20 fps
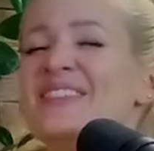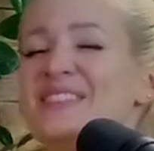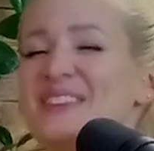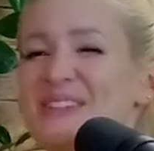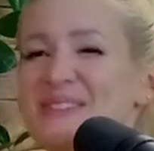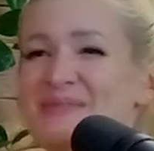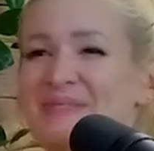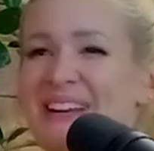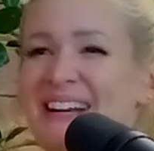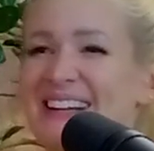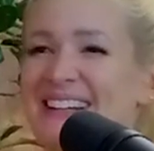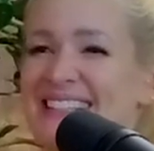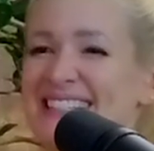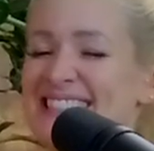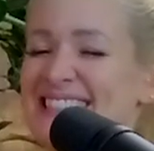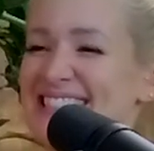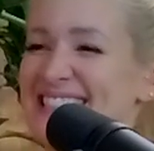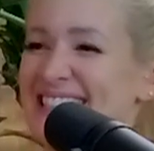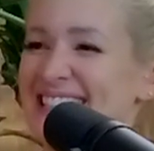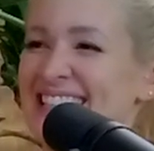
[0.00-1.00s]
if your
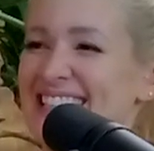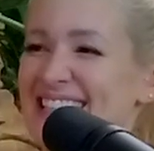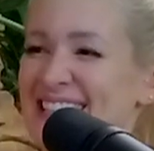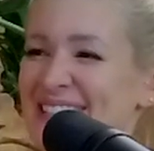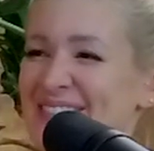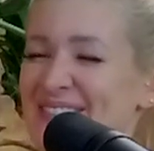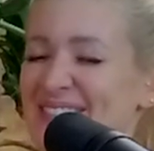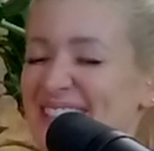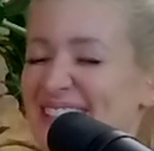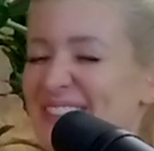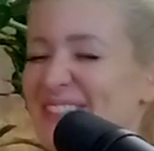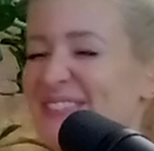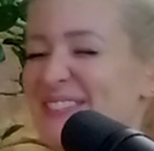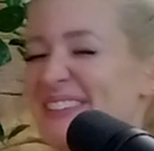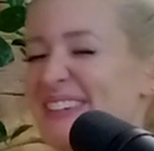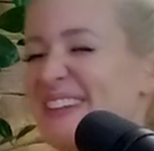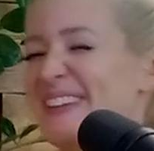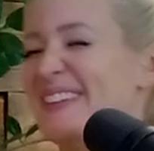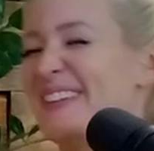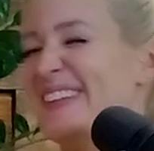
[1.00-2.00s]
parents can come to
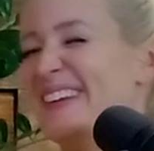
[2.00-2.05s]
the